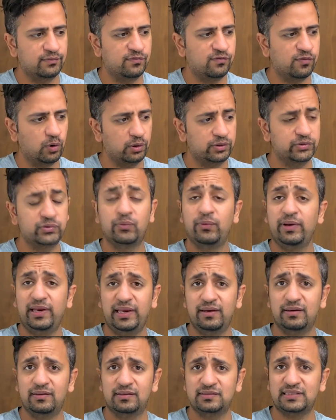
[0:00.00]
for 3
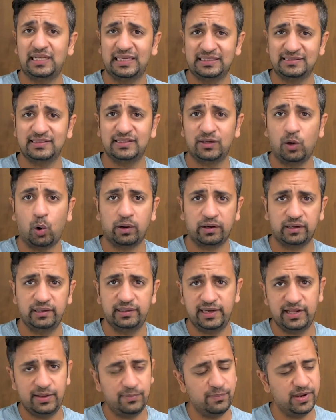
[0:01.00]
years as an Oracle
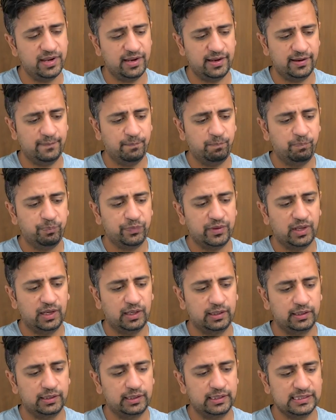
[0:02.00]
DBA
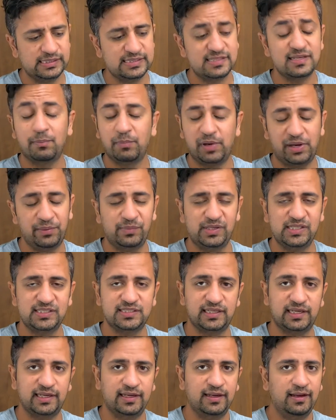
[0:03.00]
in some
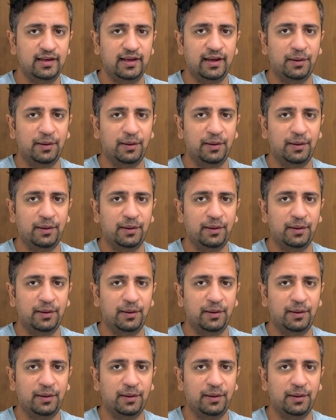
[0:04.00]
MNC,